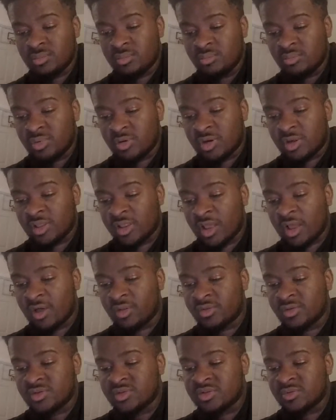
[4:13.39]
But allow
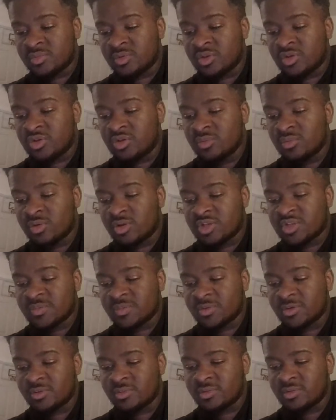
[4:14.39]
this to be a human
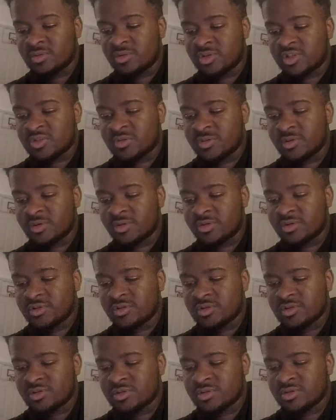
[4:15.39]

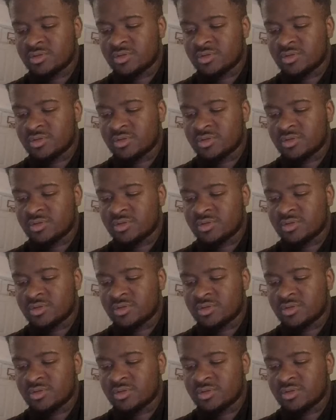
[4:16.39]
experience."